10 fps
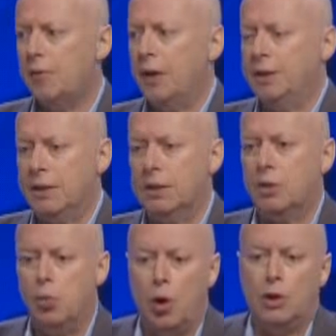They
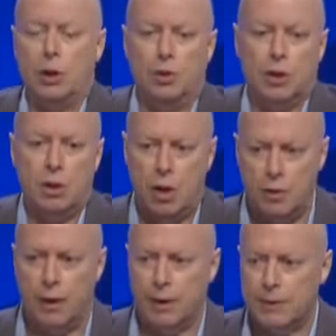didn't want you to know
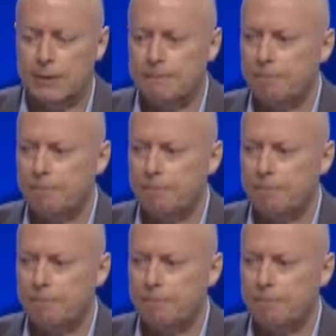this.